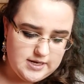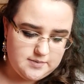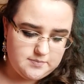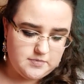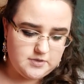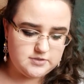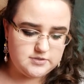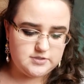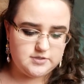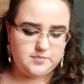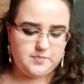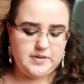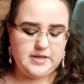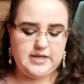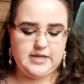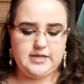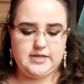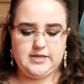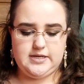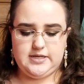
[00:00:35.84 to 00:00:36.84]
and I'm also
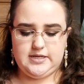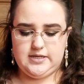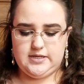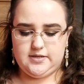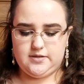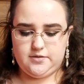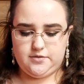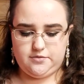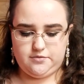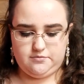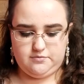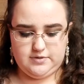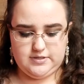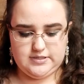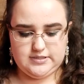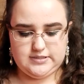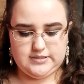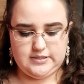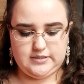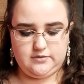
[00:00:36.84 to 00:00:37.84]
panning
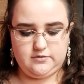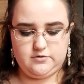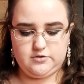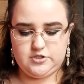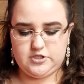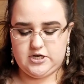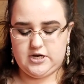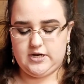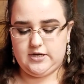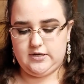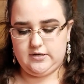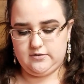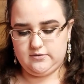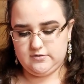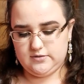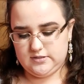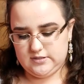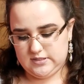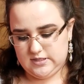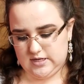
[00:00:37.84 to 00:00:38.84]
3 single
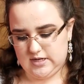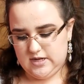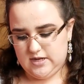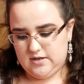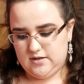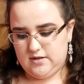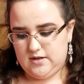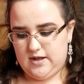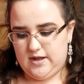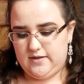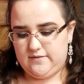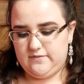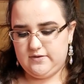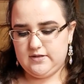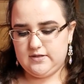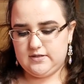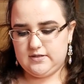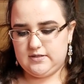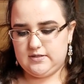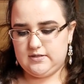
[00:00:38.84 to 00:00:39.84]
shadows. I
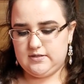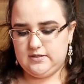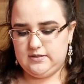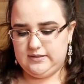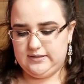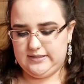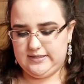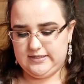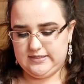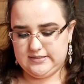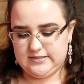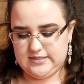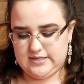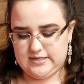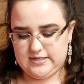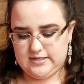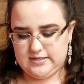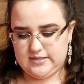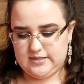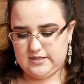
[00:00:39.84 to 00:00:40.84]
haven't cleaned
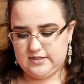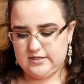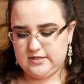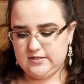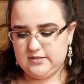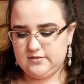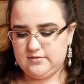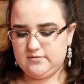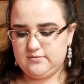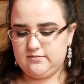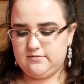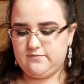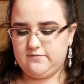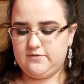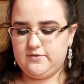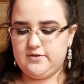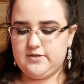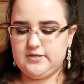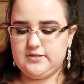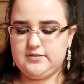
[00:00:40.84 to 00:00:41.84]
anything
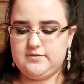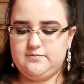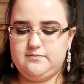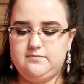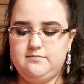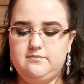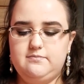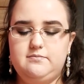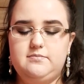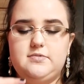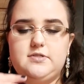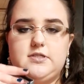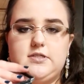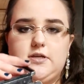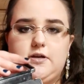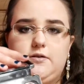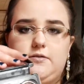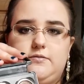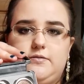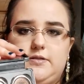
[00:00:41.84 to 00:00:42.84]
for this,
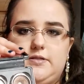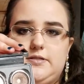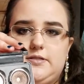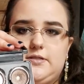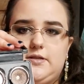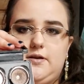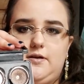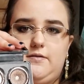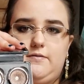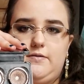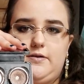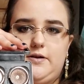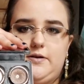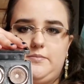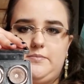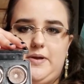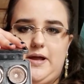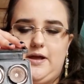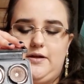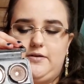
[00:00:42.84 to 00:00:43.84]
so it's covered
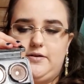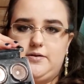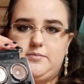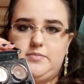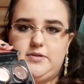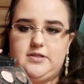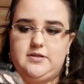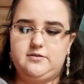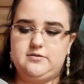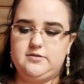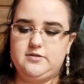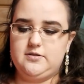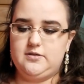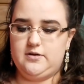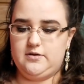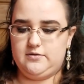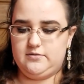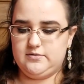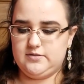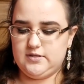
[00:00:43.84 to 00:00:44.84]
in powder, but those are
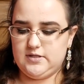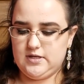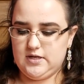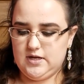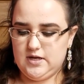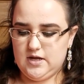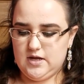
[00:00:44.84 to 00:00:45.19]
those.